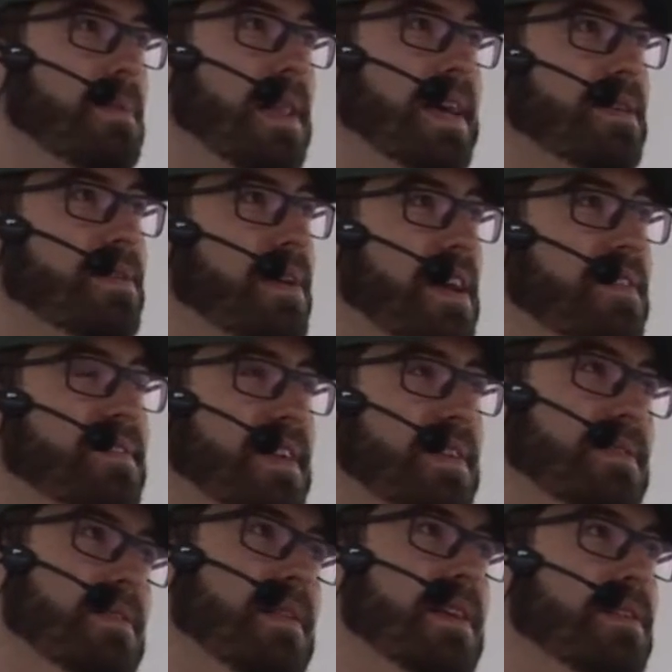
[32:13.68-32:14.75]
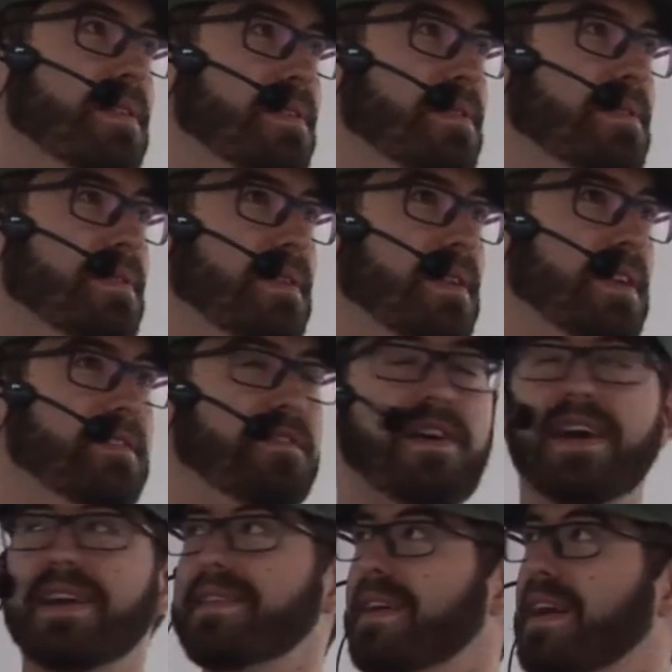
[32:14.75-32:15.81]
like to have tests like this. In
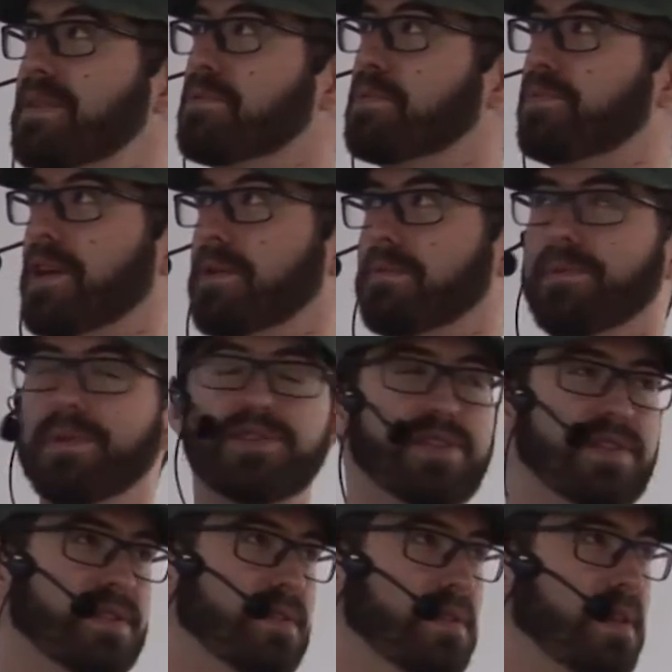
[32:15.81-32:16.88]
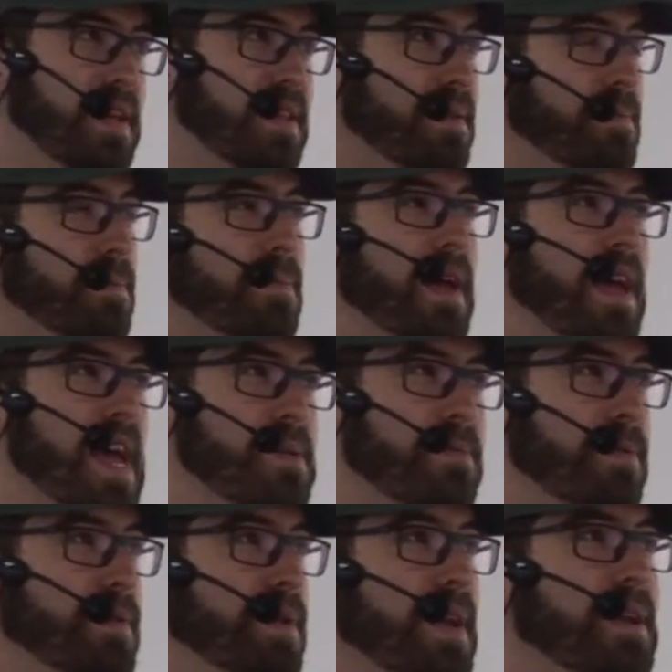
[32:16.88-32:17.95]
fact, I would probably just delete
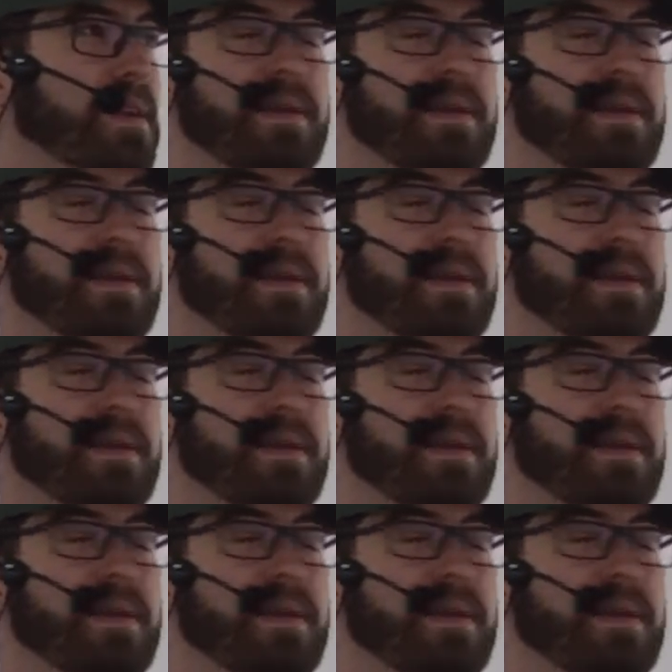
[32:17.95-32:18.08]
everything